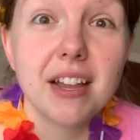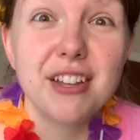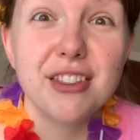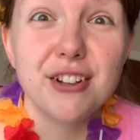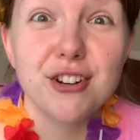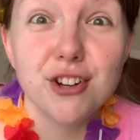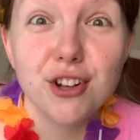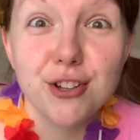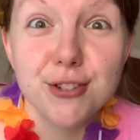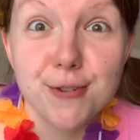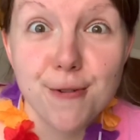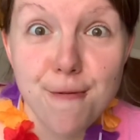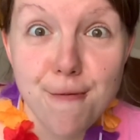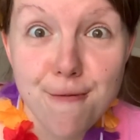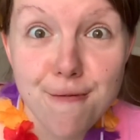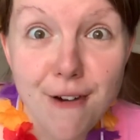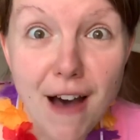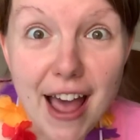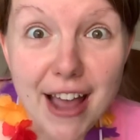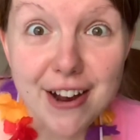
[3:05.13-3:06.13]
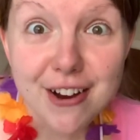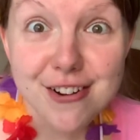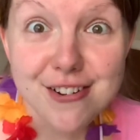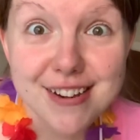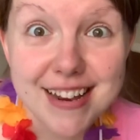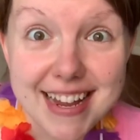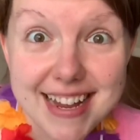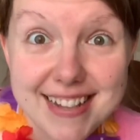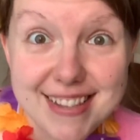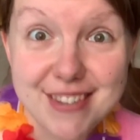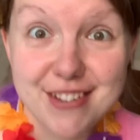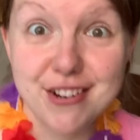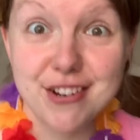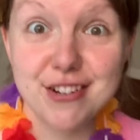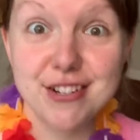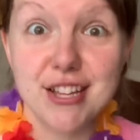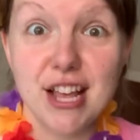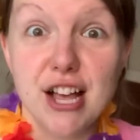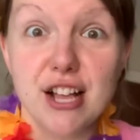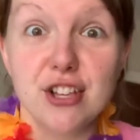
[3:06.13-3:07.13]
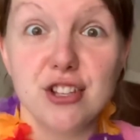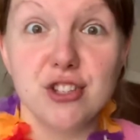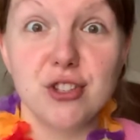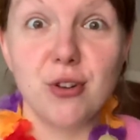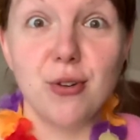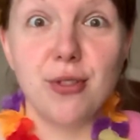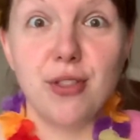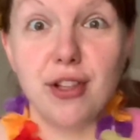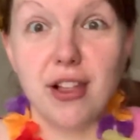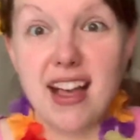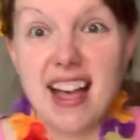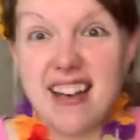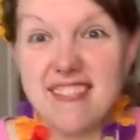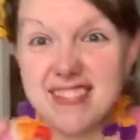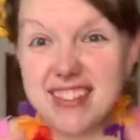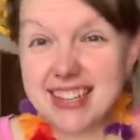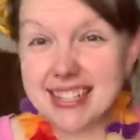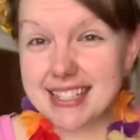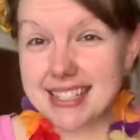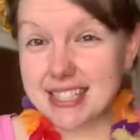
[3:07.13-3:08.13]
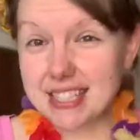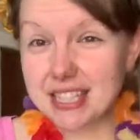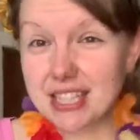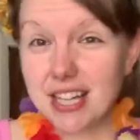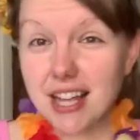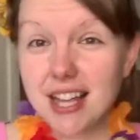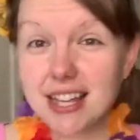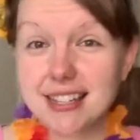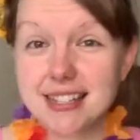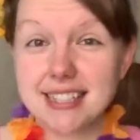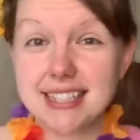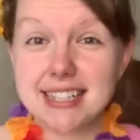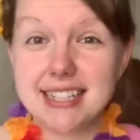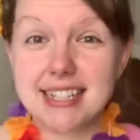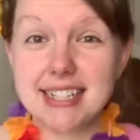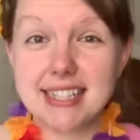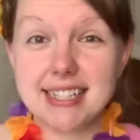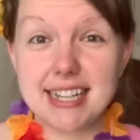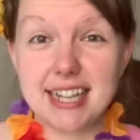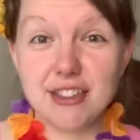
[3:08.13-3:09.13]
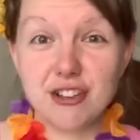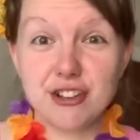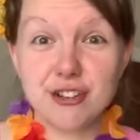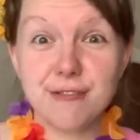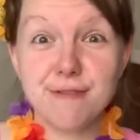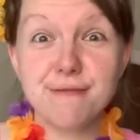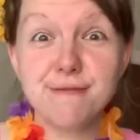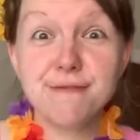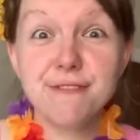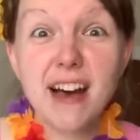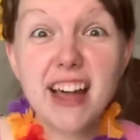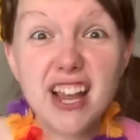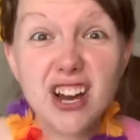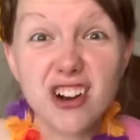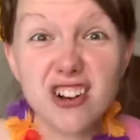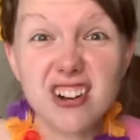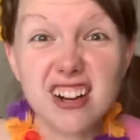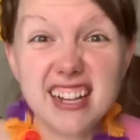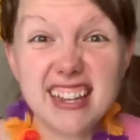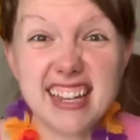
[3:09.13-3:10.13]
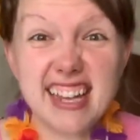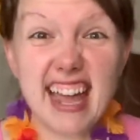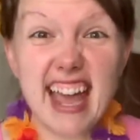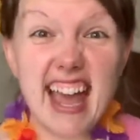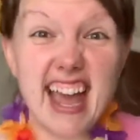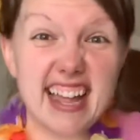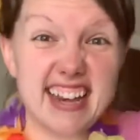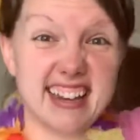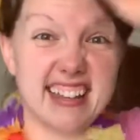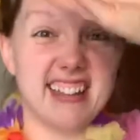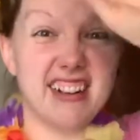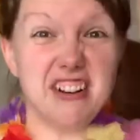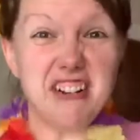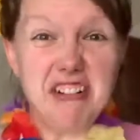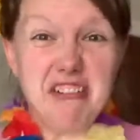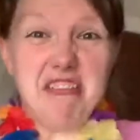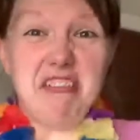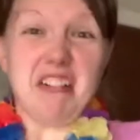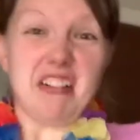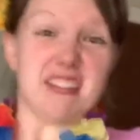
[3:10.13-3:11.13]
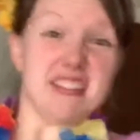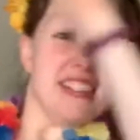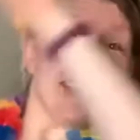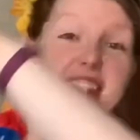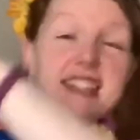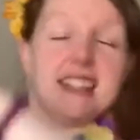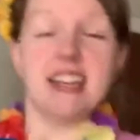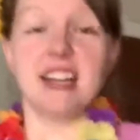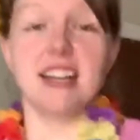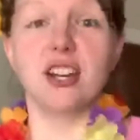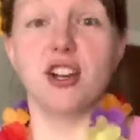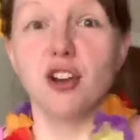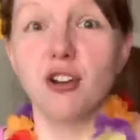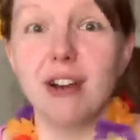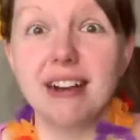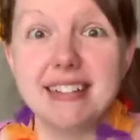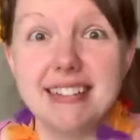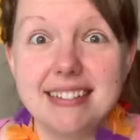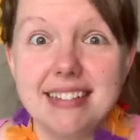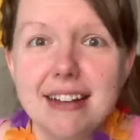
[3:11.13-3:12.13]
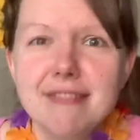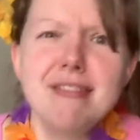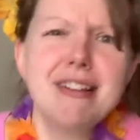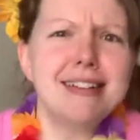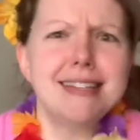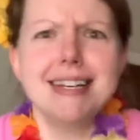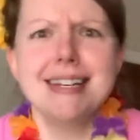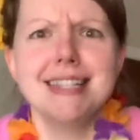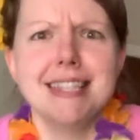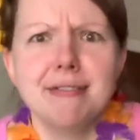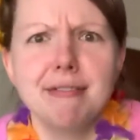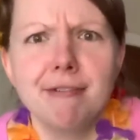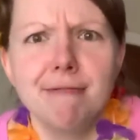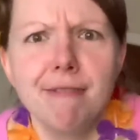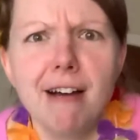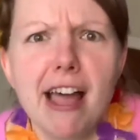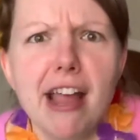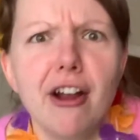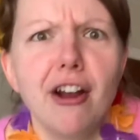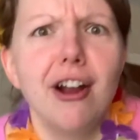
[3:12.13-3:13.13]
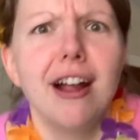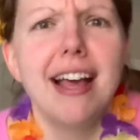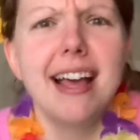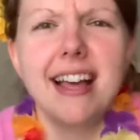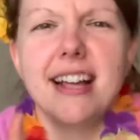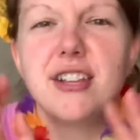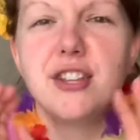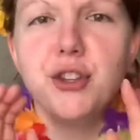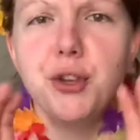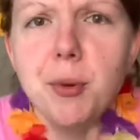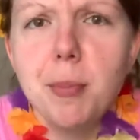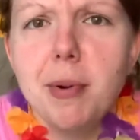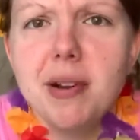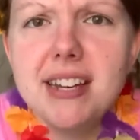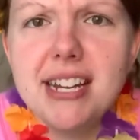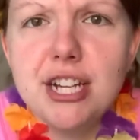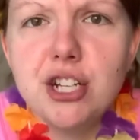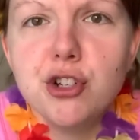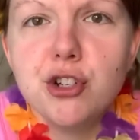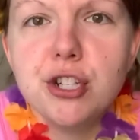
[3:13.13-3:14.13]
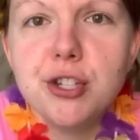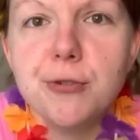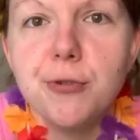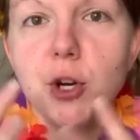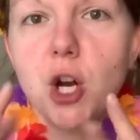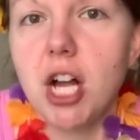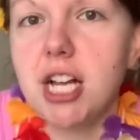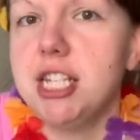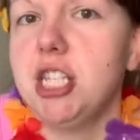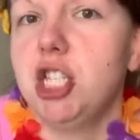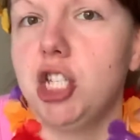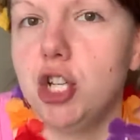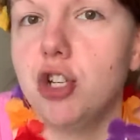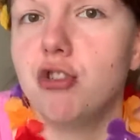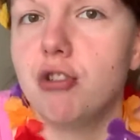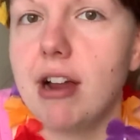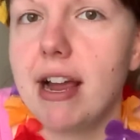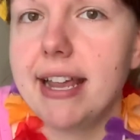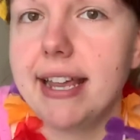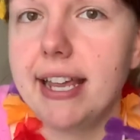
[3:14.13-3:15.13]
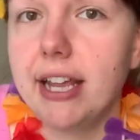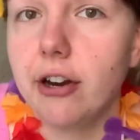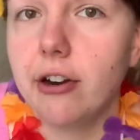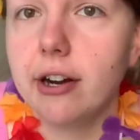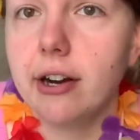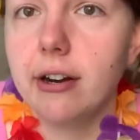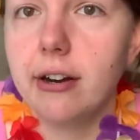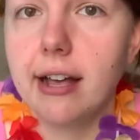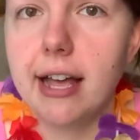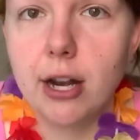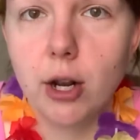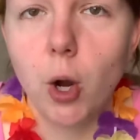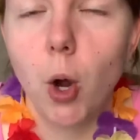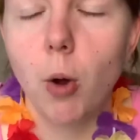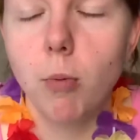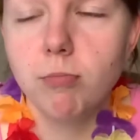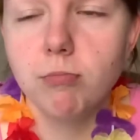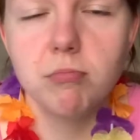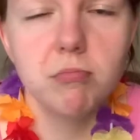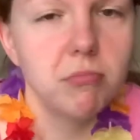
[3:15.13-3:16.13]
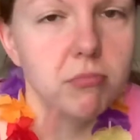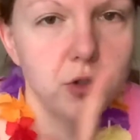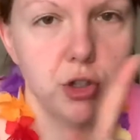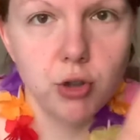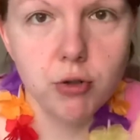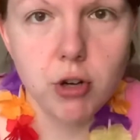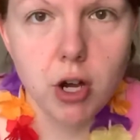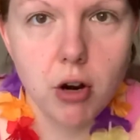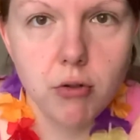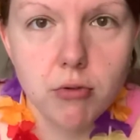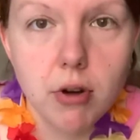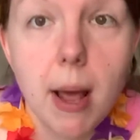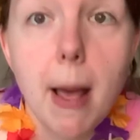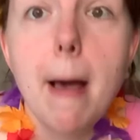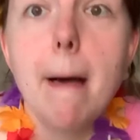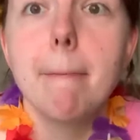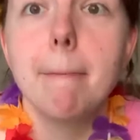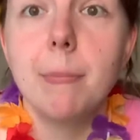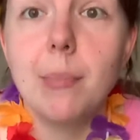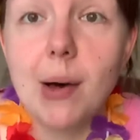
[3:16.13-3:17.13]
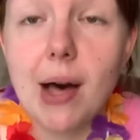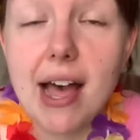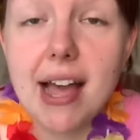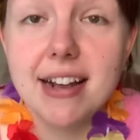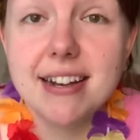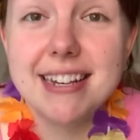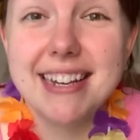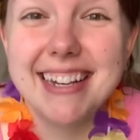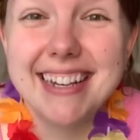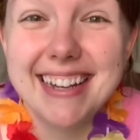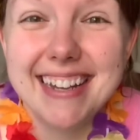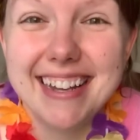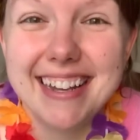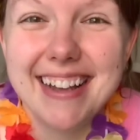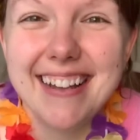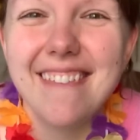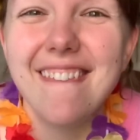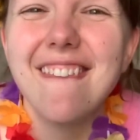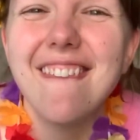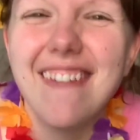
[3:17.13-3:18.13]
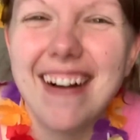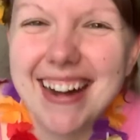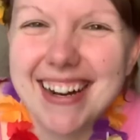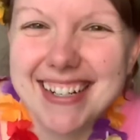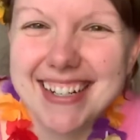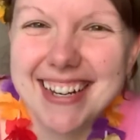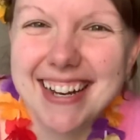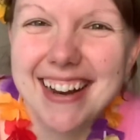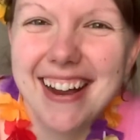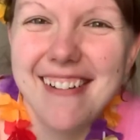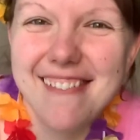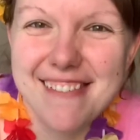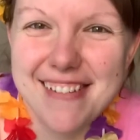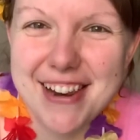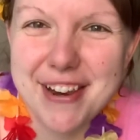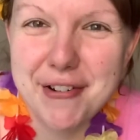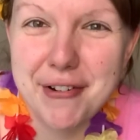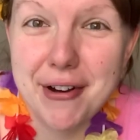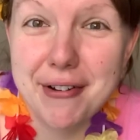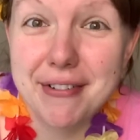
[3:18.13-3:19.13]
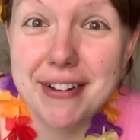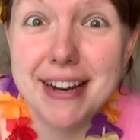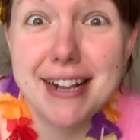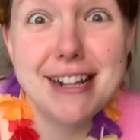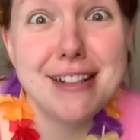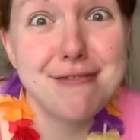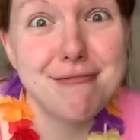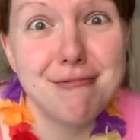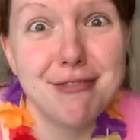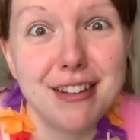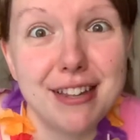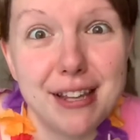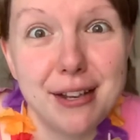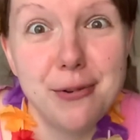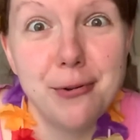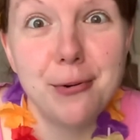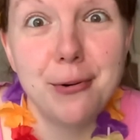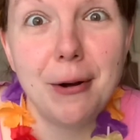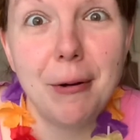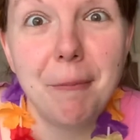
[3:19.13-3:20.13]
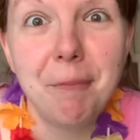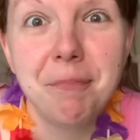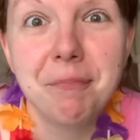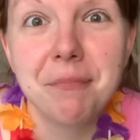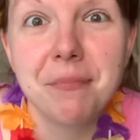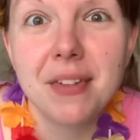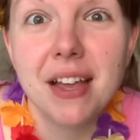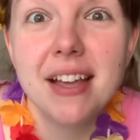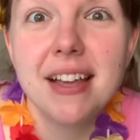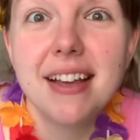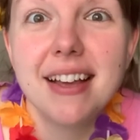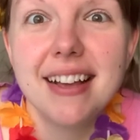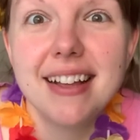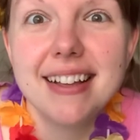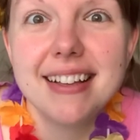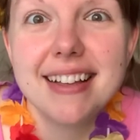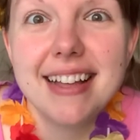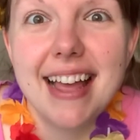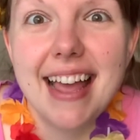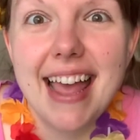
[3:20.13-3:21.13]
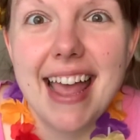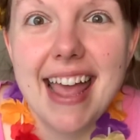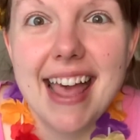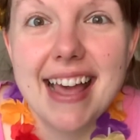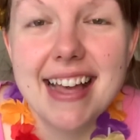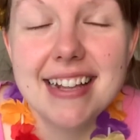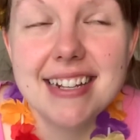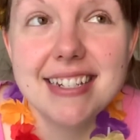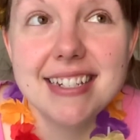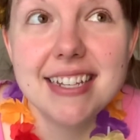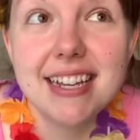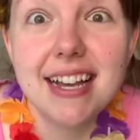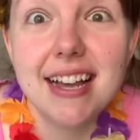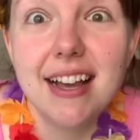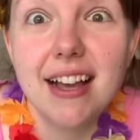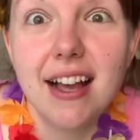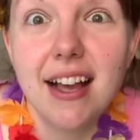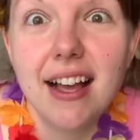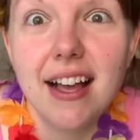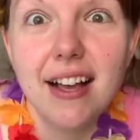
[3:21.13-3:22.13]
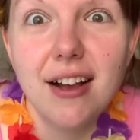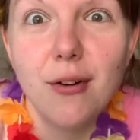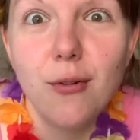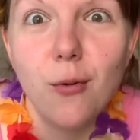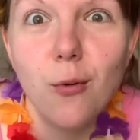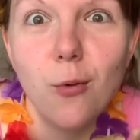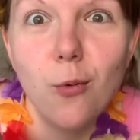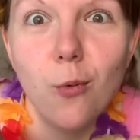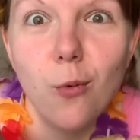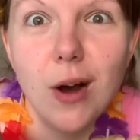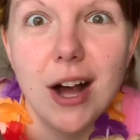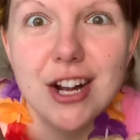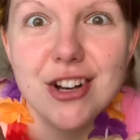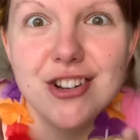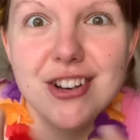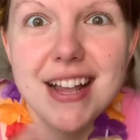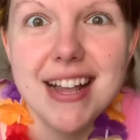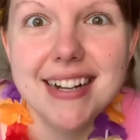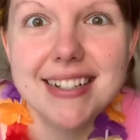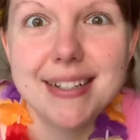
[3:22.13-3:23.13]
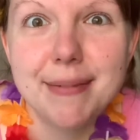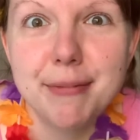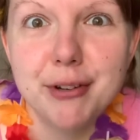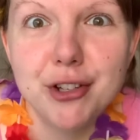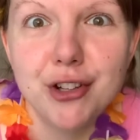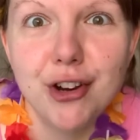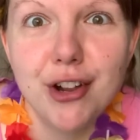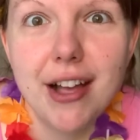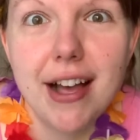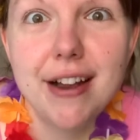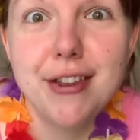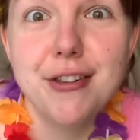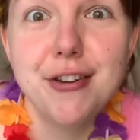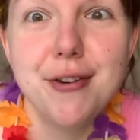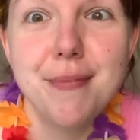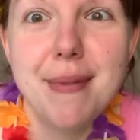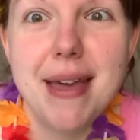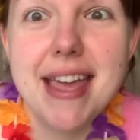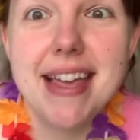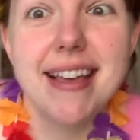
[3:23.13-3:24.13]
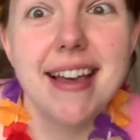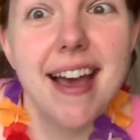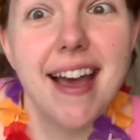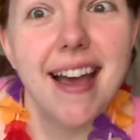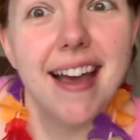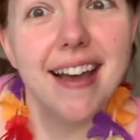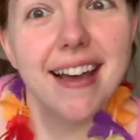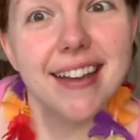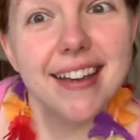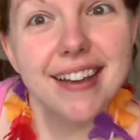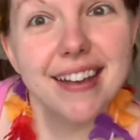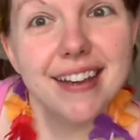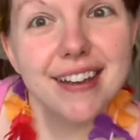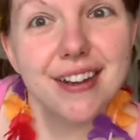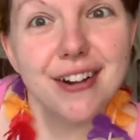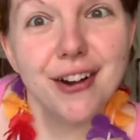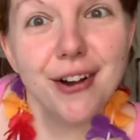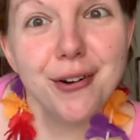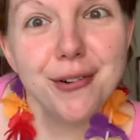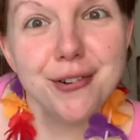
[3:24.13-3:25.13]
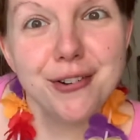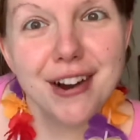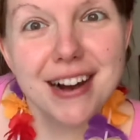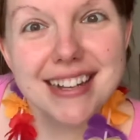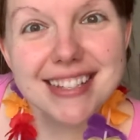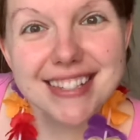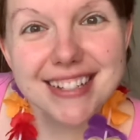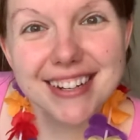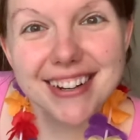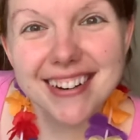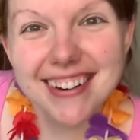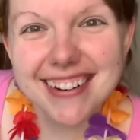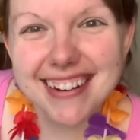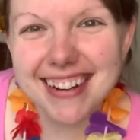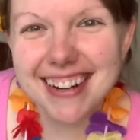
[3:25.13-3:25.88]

There's also fire dancers. So they'll have these long sticks, and there's fire in the end, and they're doing all this crazy stuff, dancing with fire. Super dangerous for us to try here at home, so don't, but watch a video of it. It's really cool. And watch next. I'm gonna show you how you can make your own grass skirt.